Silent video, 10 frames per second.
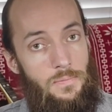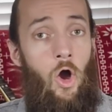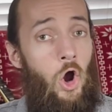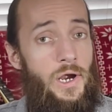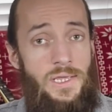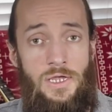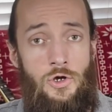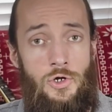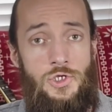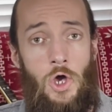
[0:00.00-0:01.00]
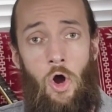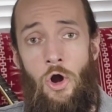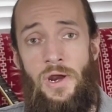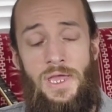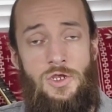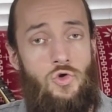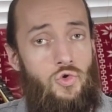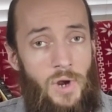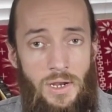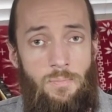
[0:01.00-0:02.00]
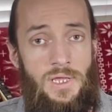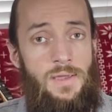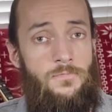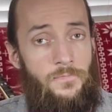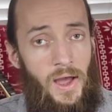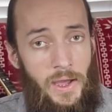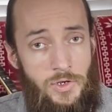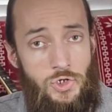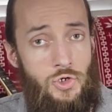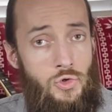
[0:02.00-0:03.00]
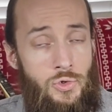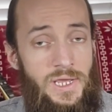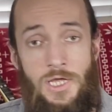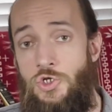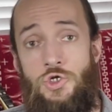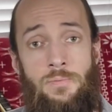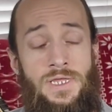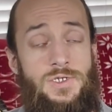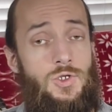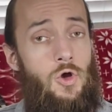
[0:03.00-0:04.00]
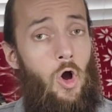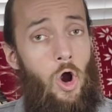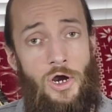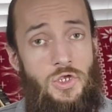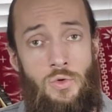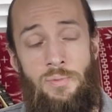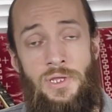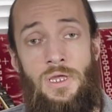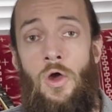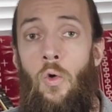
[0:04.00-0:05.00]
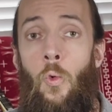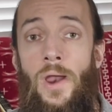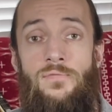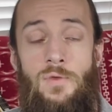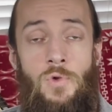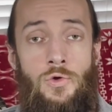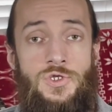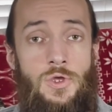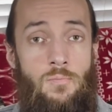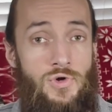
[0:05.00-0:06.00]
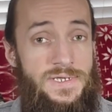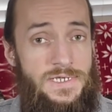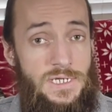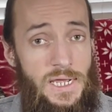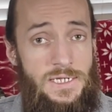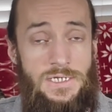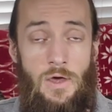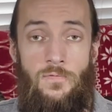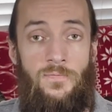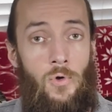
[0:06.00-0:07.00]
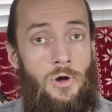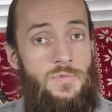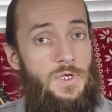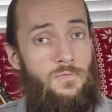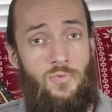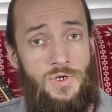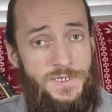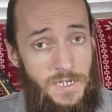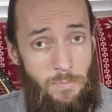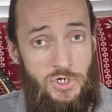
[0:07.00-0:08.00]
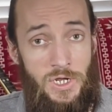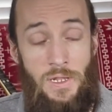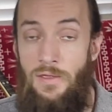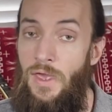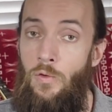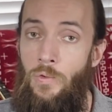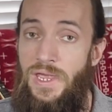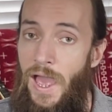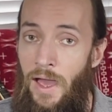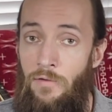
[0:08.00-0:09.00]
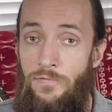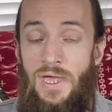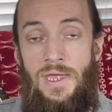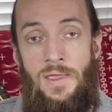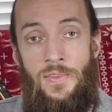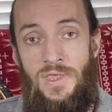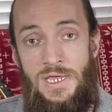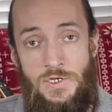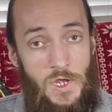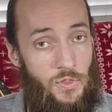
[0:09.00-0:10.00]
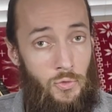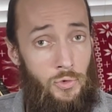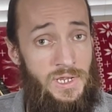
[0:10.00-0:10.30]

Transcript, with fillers: Our ears are incredibly fine tuned instruments, arguably one of the most precise forms of perception that we have in these three